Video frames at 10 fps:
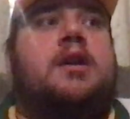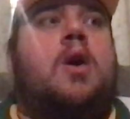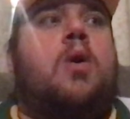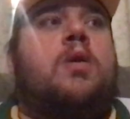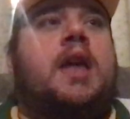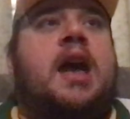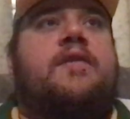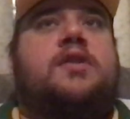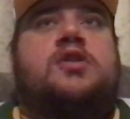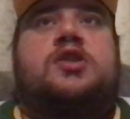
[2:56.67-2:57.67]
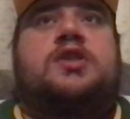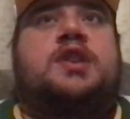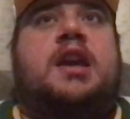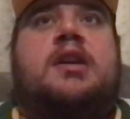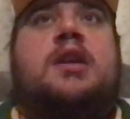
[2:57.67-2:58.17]
a goal after just
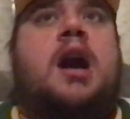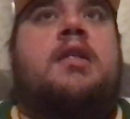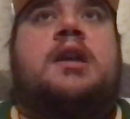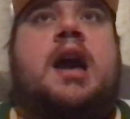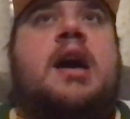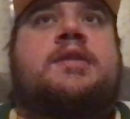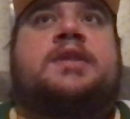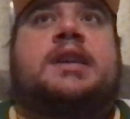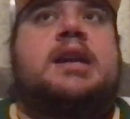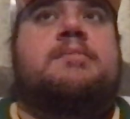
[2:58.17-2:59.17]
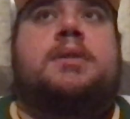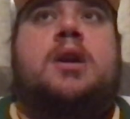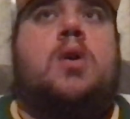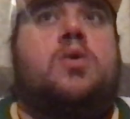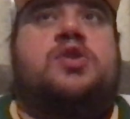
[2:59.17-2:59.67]
a Goligoski
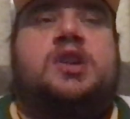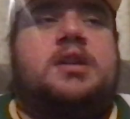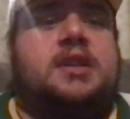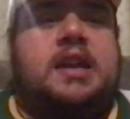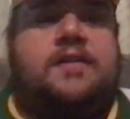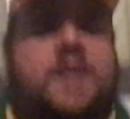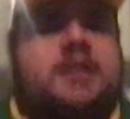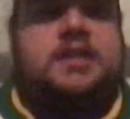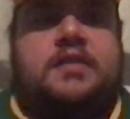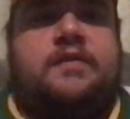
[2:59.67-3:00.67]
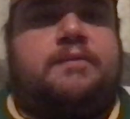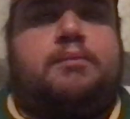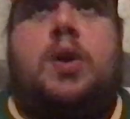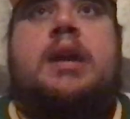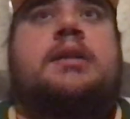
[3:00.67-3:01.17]
Bogosian defensive
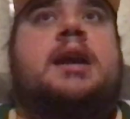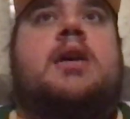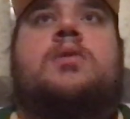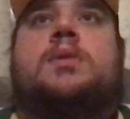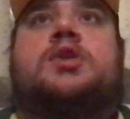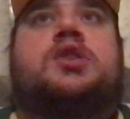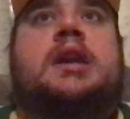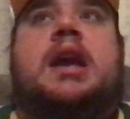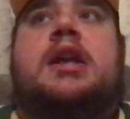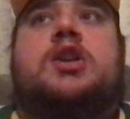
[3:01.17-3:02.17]
breakdown, which, again,